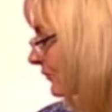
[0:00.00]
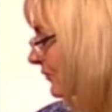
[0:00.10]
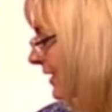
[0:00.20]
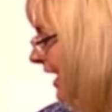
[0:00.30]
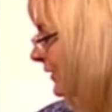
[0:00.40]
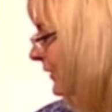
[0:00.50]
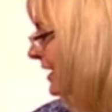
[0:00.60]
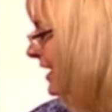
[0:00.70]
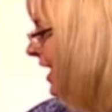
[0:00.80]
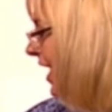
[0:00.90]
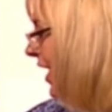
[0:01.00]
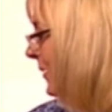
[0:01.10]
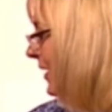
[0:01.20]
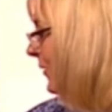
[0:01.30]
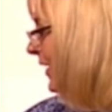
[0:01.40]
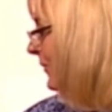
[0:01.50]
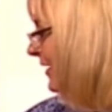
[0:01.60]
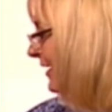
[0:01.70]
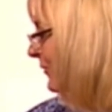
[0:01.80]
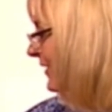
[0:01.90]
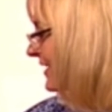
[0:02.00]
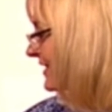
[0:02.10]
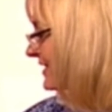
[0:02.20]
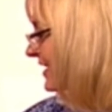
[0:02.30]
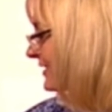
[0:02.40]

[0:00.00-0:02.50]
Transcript: Anyway, apparently when they said,